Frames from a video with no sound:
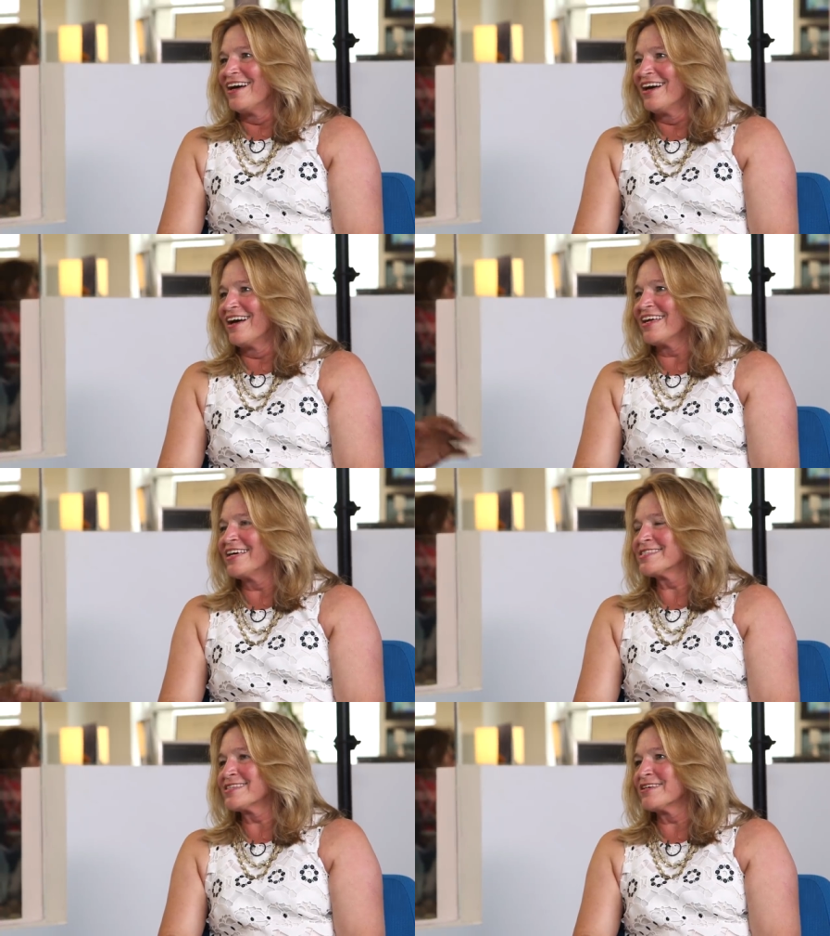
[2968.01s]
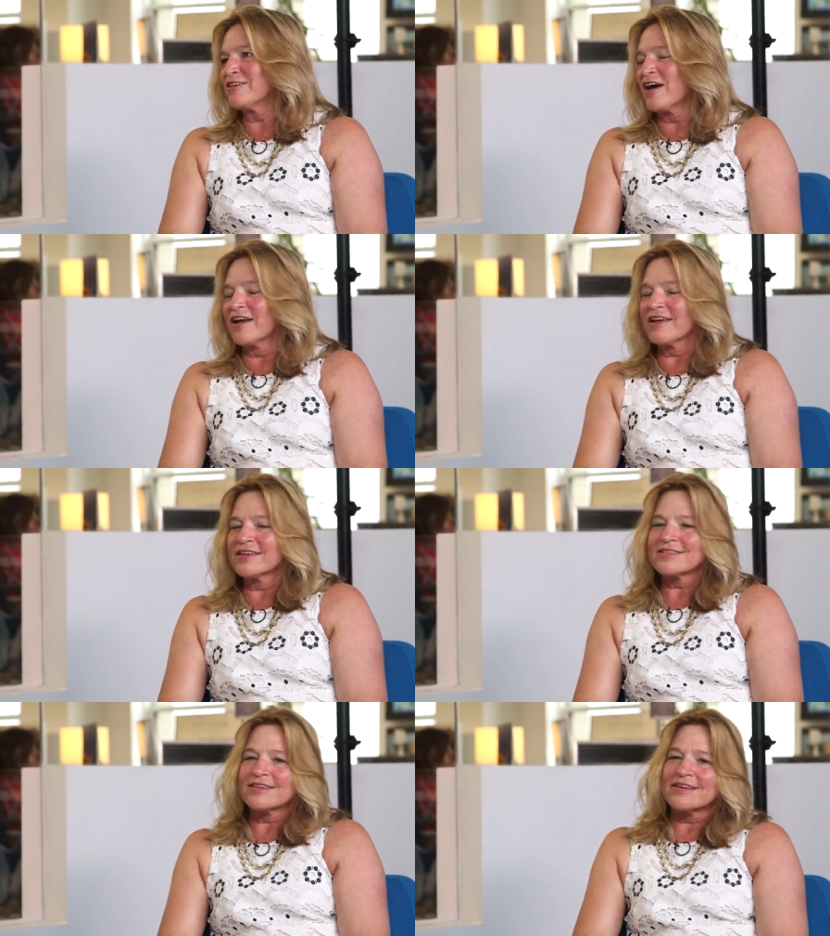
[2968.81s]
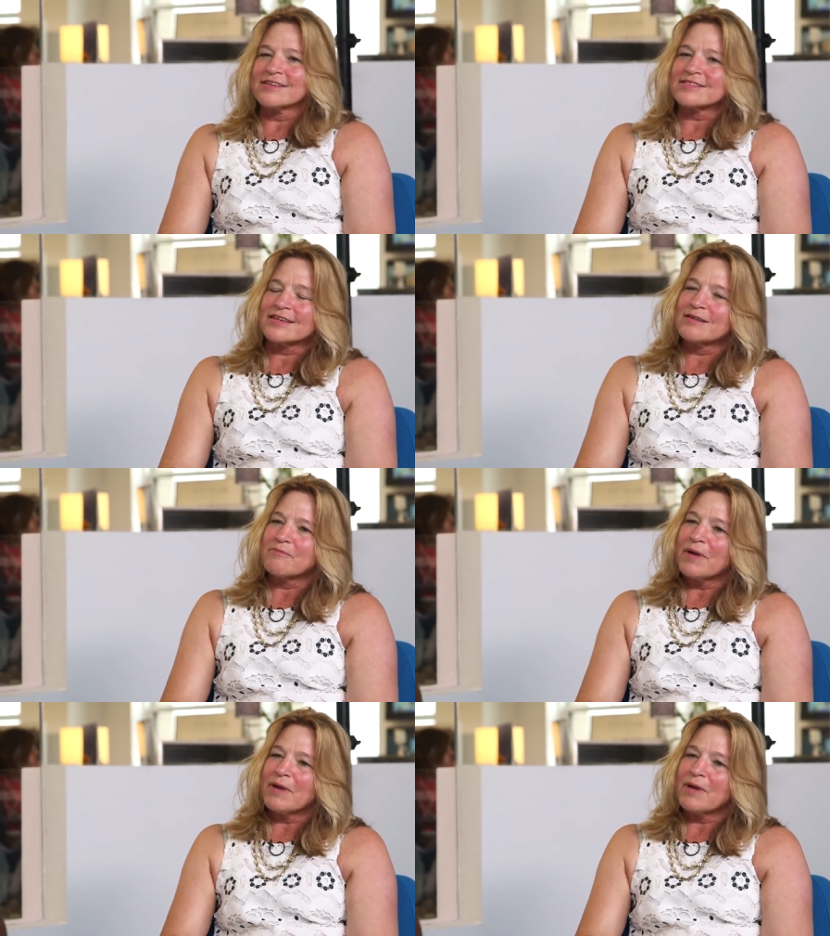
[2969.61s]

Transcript: Jason. Easy, easy, easy.